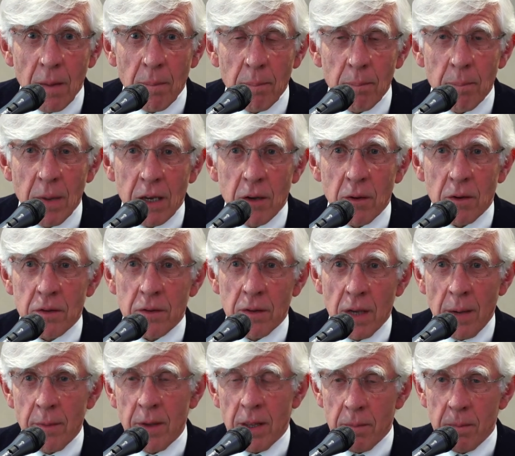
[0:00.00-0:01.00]
Because,
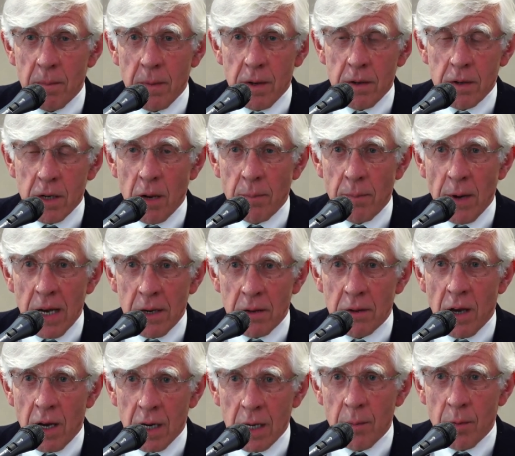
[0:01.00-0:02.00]
I mean, Joe Biden's
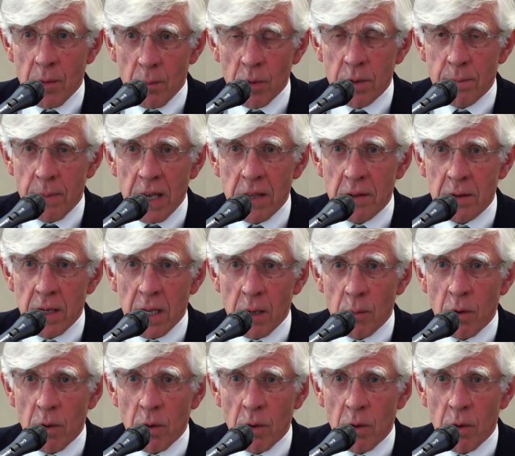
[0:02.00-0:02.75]
argument was basically,